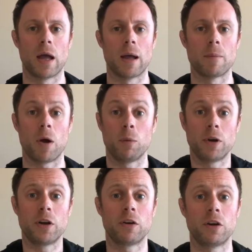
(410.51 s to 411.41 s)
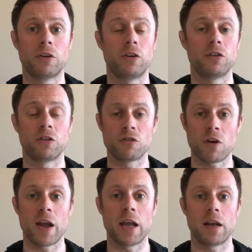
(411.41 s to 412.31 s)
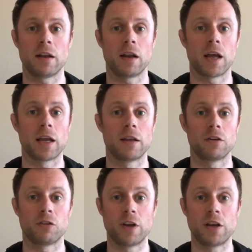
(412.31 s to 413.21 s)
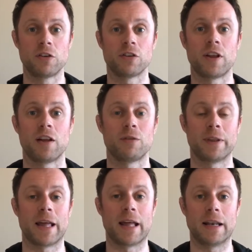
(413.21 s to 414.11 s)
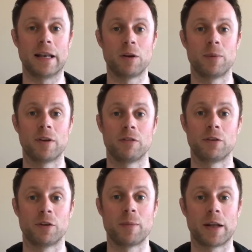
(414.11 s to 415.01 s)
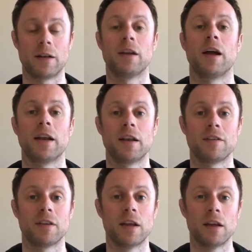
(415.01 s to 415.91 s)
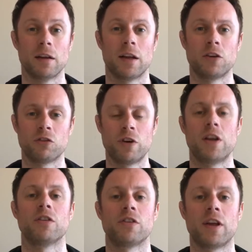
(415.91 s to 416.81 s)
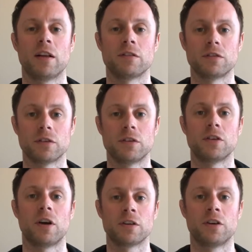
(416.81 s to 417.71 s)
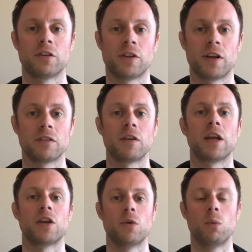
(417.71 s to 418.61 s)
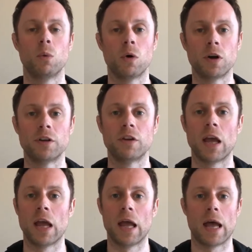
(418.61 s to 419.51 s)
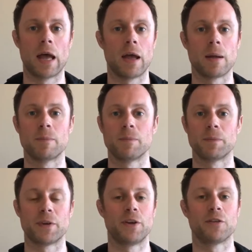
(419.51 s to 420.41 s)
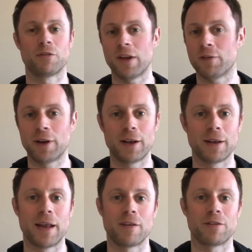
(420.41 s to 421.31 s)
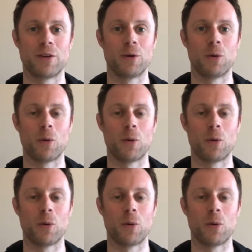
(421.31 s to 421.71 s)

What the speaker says: I would encourage you just to try it, like treating yourself with that little bit of fundamental kindness. Like, treat yourself and talk to yourself like you would your favorite little nephew